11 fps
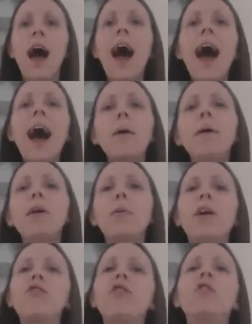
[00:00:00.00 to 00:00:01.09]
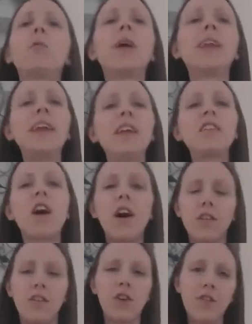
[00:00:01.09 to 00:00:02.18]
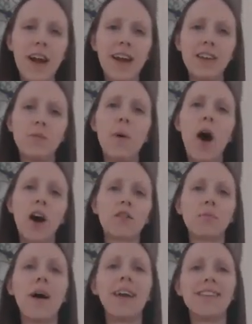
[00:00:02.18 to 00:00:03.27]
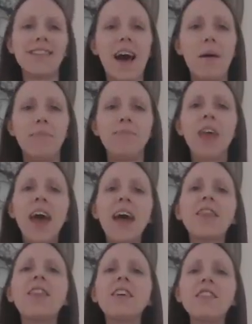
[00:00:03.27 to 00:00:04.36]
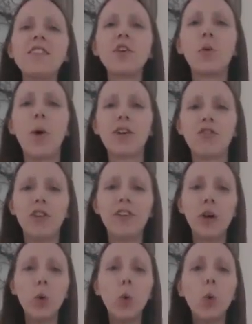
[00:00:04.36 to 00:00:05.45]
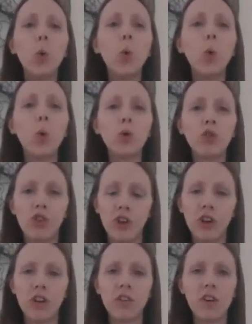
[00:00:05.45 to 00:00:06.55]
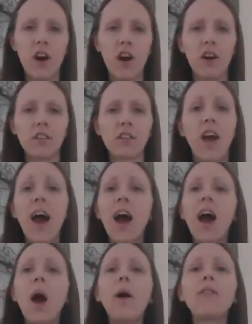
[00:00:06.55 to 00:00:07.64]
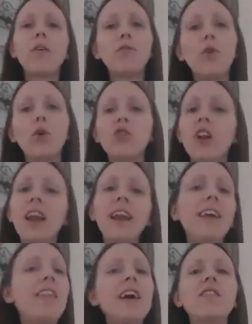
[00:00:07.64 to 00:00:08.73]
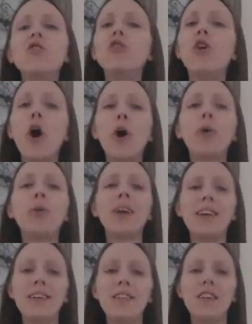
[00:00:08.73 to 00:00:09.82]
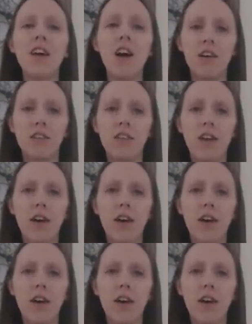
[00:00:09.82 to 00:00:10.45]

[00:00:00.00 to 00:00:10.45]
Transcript: How many questions do I need to answer correctly to pass my exam? This is a question that all students ask. However, unfortunately, there's no easy answer.